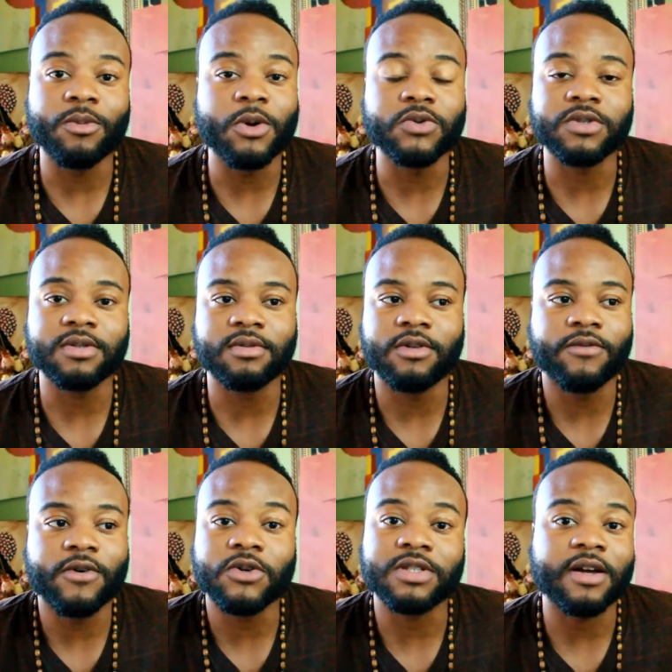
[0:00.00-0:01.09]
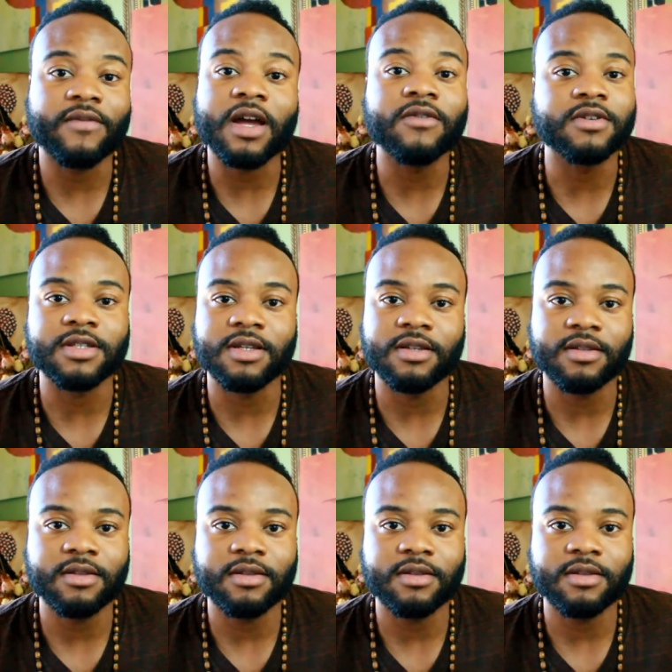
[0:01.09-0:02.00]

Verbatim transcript: the most diverse I've ever seen.